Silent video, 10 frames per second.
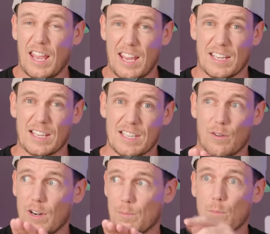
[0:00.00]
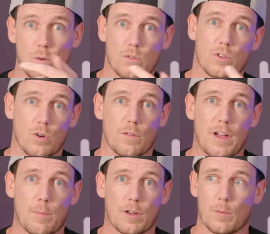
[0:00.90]
heat necessarily moves through the
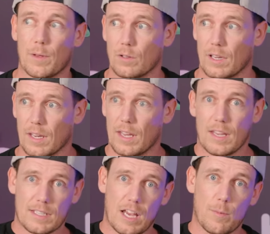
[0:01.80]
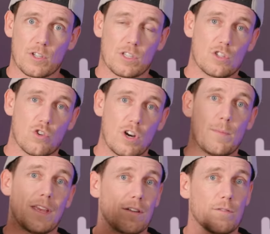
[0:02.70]
fabric of the building. It's how much is
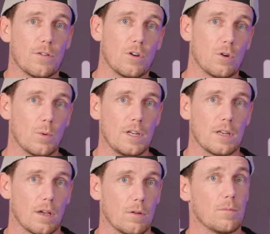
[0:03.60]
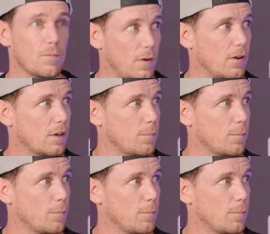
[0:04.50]
streaming in through your window. Mm. Very